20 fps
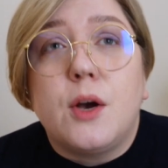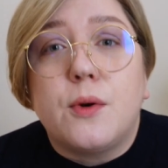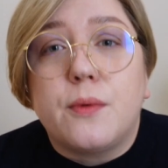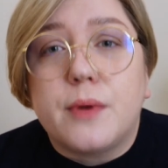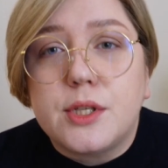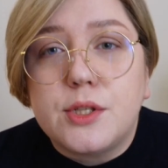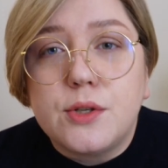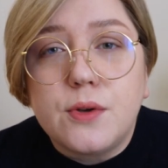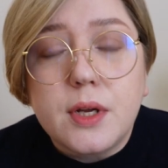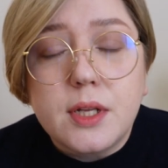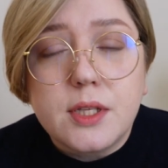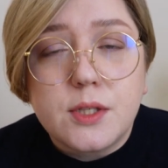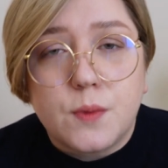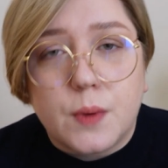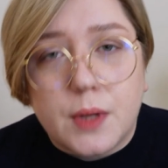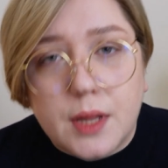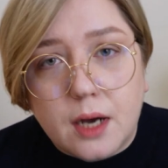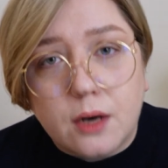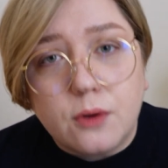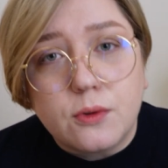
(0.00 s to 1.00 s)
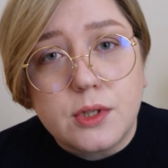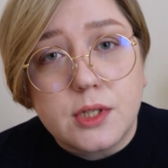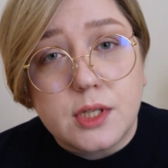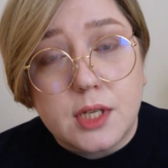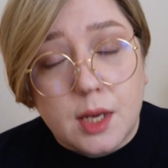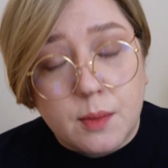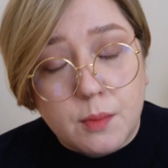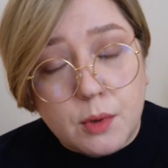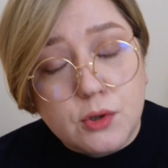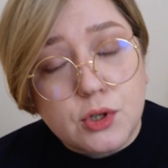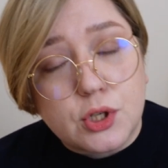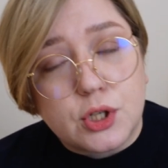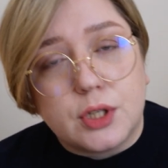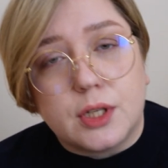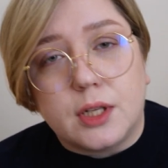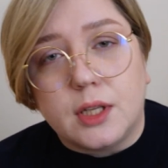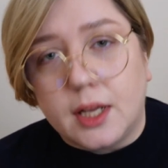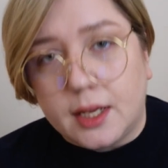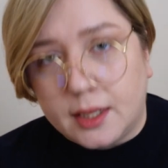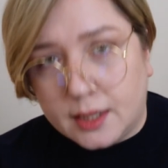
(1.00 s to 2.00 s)
we do it without
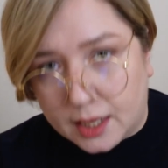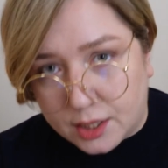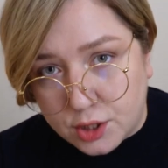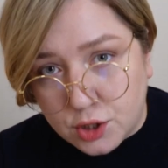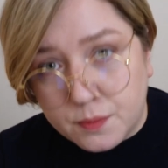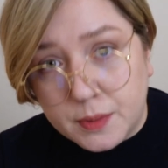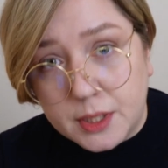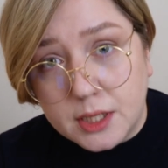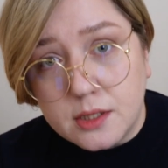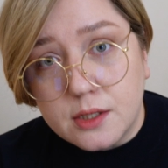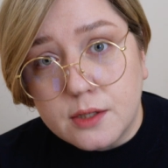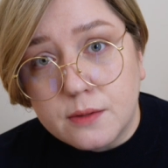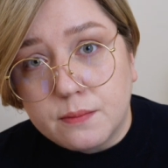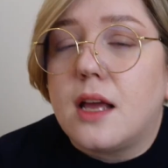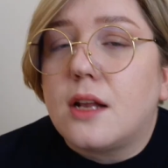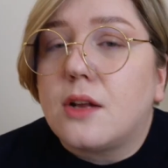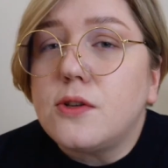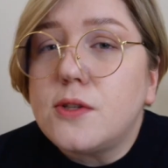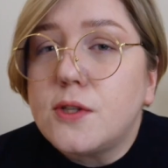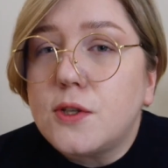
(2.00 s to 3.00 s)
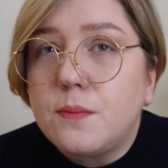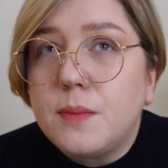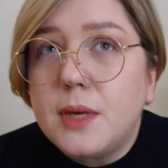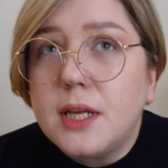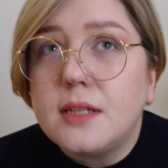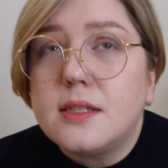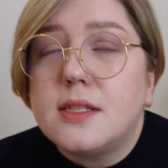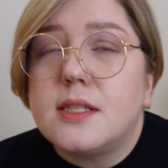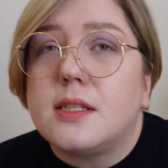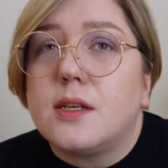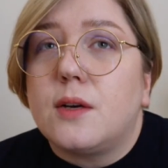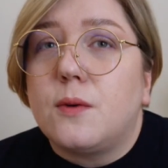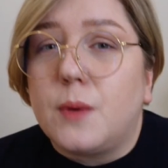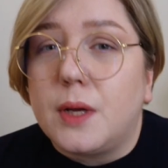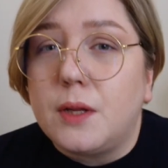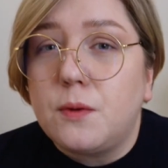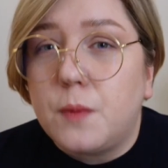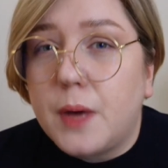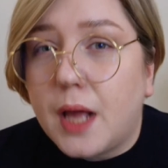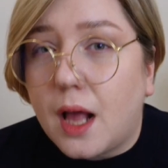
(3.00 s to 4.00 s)
emotional attachment. It also means
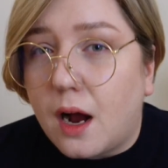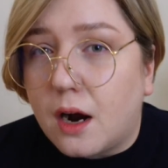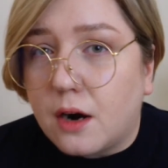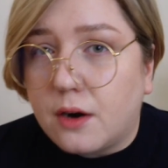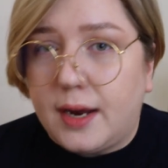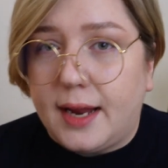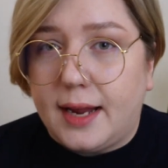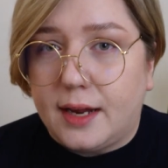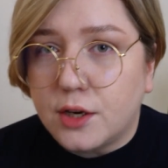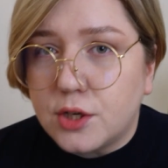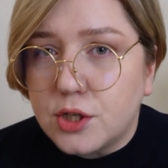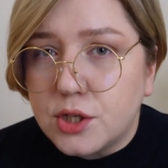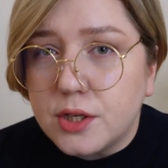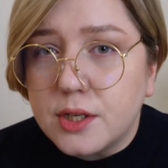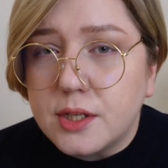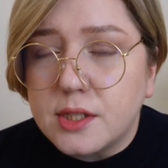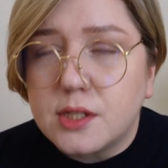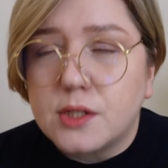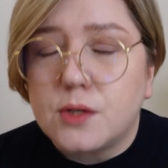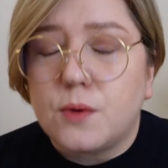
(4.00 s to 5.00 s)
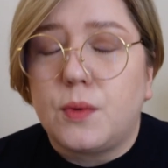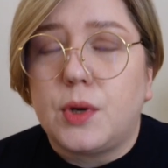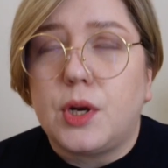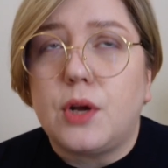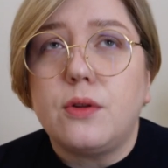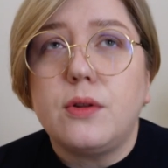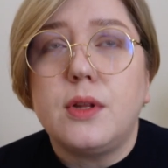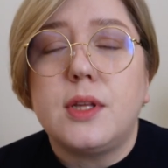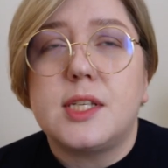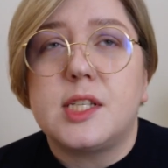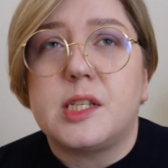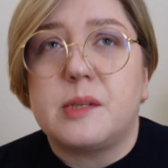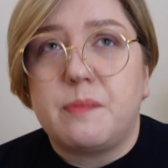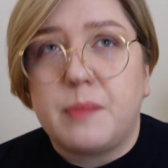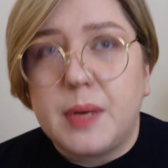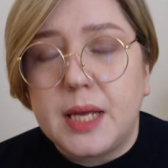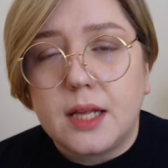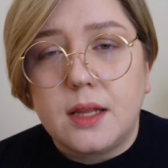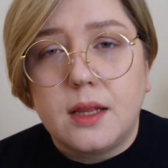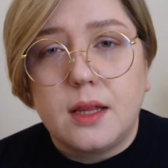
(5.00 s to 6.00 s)
when we are anxious, we don't
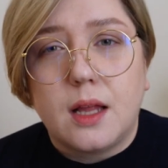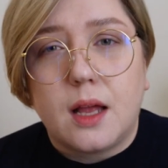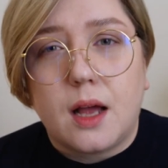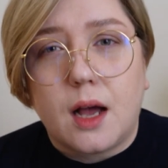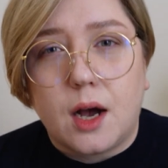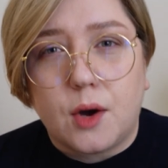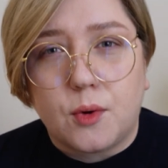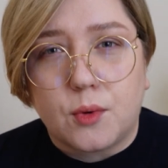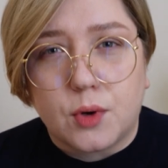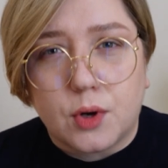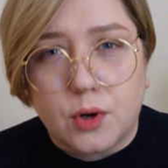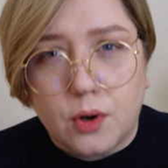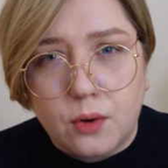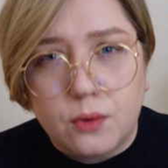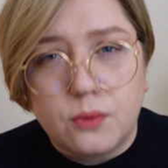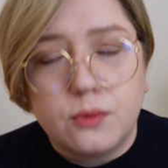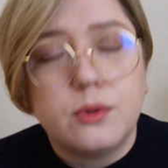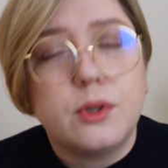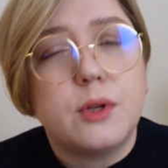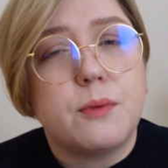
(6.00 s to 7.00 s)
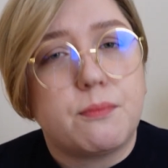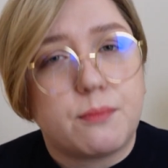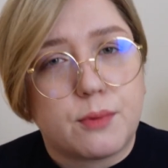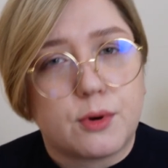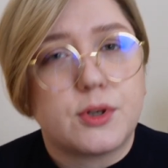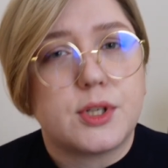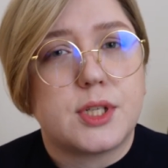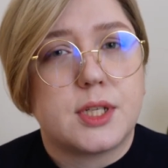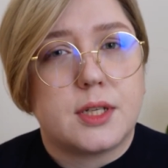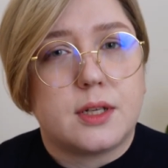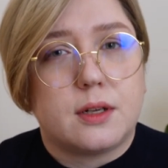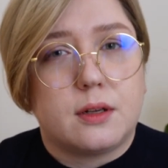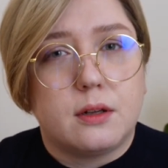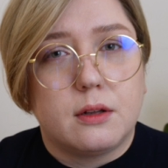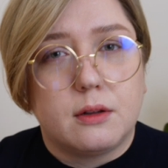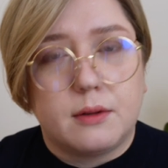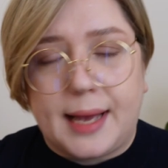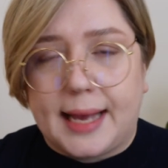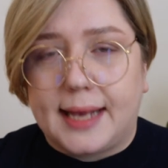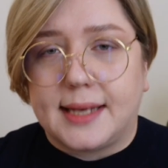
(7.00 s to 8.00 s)
spill our own
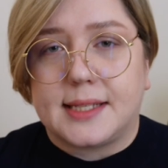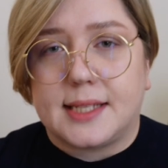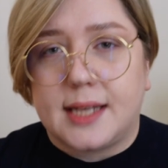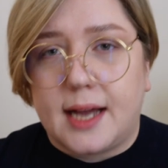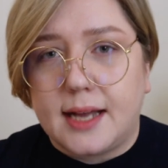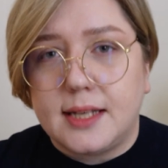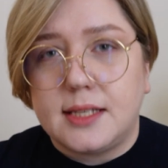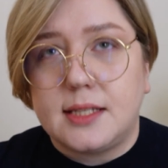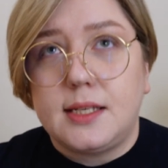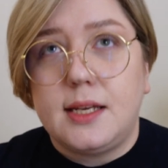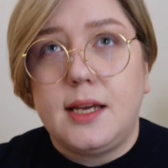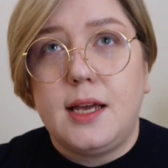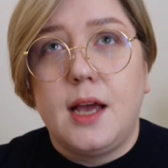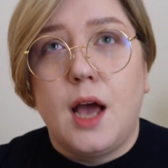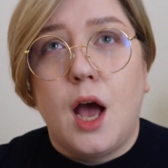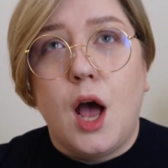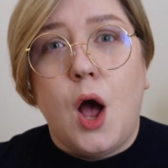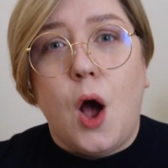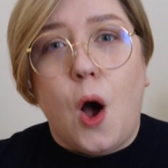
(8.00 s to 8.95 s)
personal anxiety